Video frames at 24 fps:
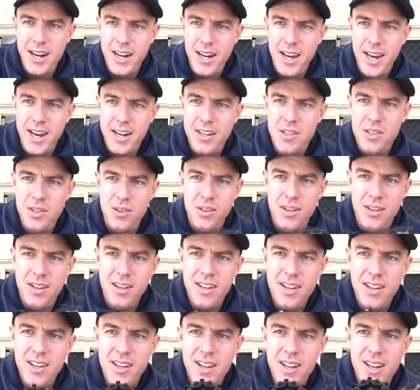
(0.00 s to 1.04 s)
excellent.
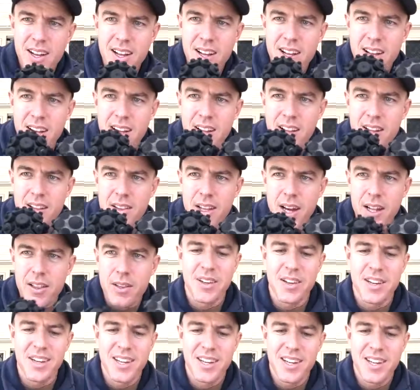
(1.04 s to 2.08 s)

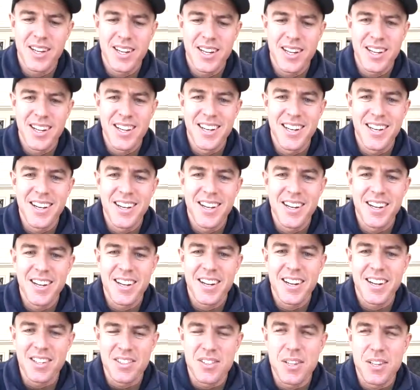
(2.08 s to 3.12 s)
That
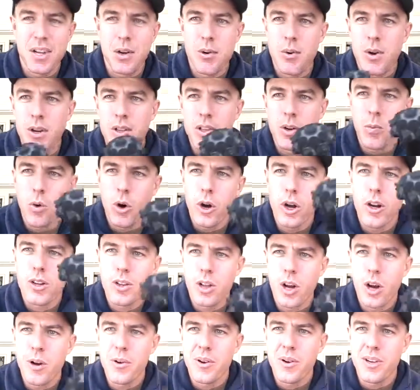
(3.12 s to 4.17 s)
considering the
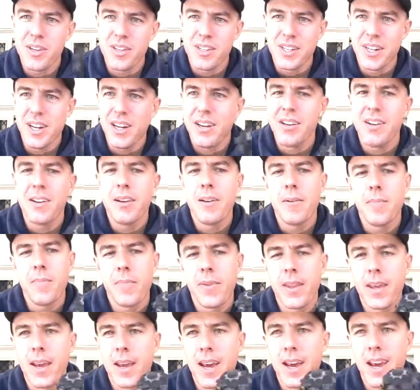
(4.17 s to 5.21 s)
workload it did,
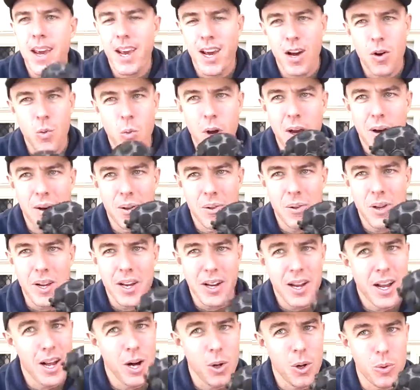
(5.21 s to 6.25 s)
how well
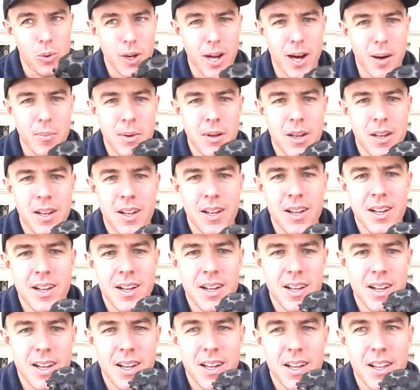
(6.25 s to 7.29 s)
it held up.
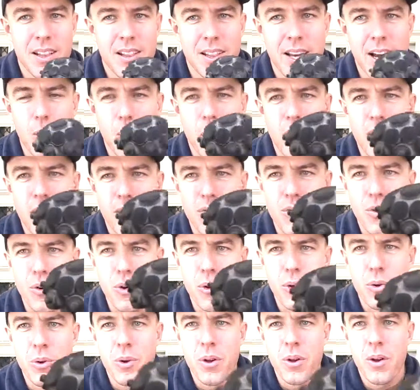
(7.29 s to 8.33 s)
That went
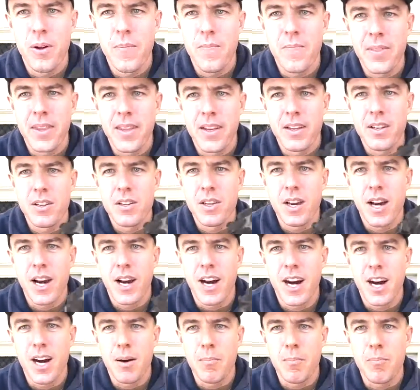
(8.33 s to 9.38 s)
through
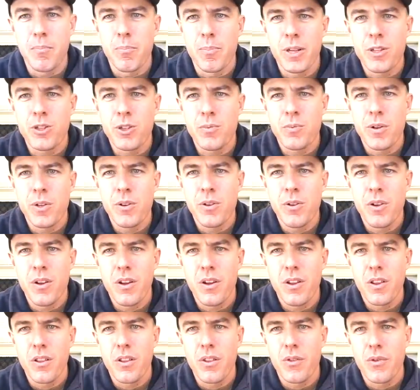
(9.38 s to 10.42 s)
bitumen,
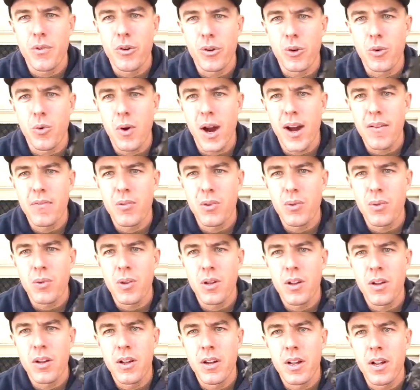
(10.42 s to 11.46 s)
through gravel,
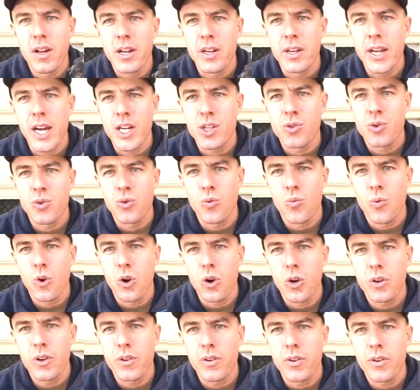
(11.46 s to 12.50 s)
natural
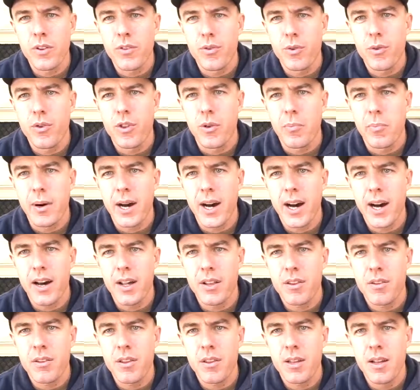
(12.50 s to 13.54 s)
rock, through the
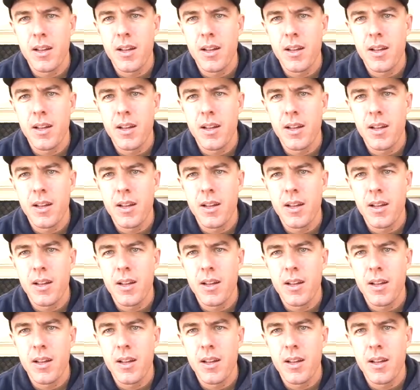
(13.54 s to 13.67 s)
path,